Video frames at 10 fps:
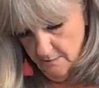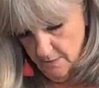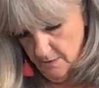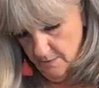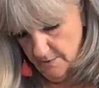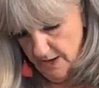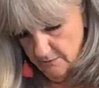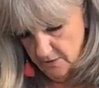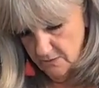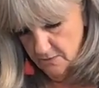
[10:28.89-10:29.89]
I'm all
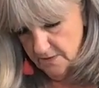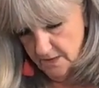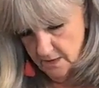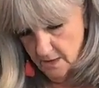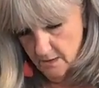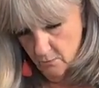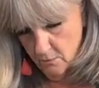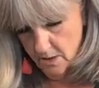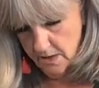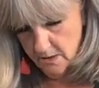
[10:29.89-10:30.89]
about using
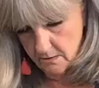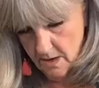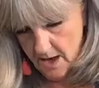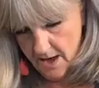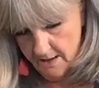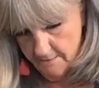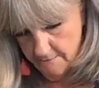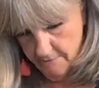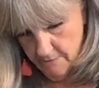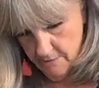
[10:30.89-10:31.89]
what you
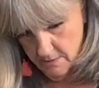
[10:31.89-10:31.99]
have.